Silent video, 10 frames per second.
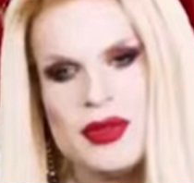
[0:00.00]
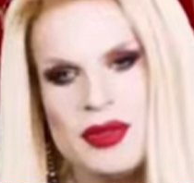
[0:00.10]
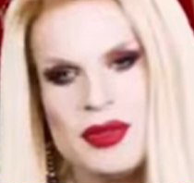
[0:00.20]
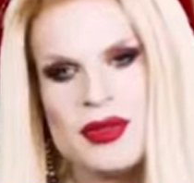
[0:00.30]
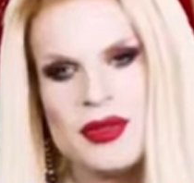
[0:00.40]
I
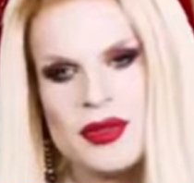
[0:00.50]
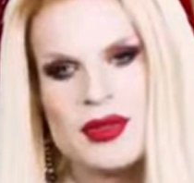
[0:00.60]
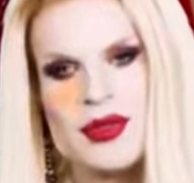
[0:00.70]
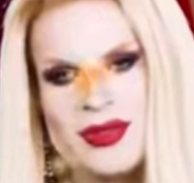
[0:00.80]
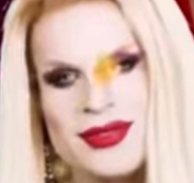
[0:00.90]
get, which is
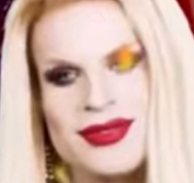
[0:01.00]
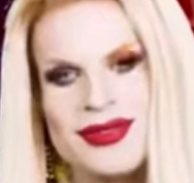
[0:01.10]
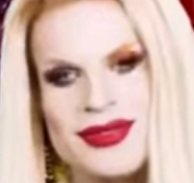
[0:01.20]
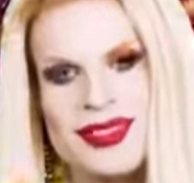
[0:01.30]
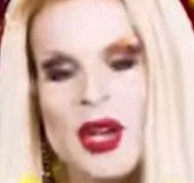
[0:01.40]
actually kind of
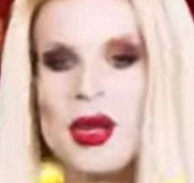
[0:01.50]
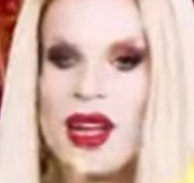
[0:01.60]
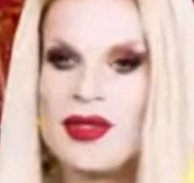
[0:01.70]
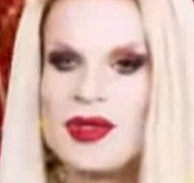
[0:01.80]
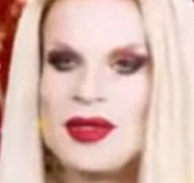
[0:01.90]
good. Oh yeah.
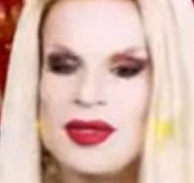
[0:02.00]
Hey, don't